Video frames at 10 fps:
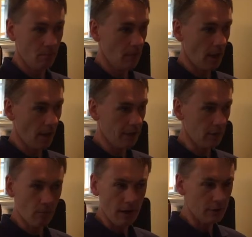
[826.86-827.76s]
I think the
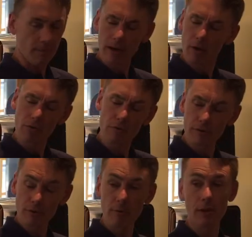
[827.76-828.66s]
range of about 100 to
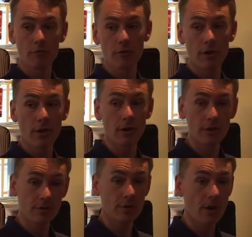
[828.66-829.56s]
300
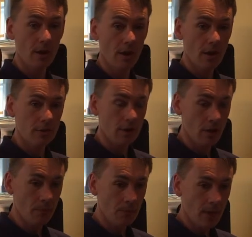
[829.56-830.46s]
hertz. So
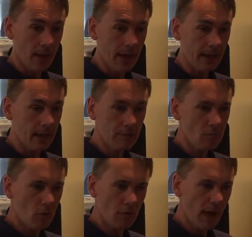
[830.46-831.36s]
it gives
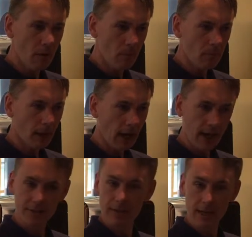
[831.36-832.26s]
more that
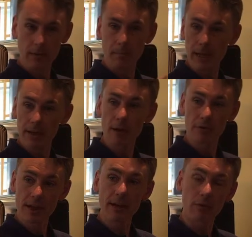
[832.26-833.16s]
classic B&O
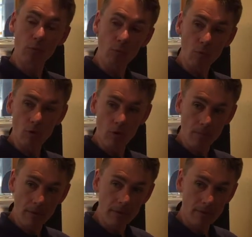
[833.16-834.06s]
sound, the
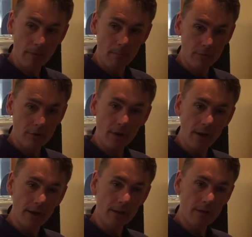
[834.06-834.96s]
warm,
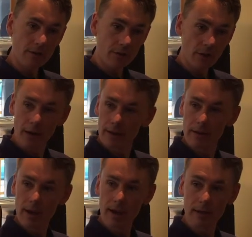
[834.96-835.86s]
slight
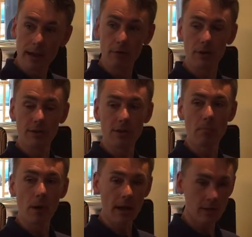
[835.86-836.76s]
increase in
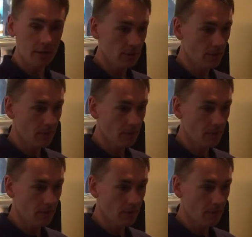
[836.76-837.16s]
bass.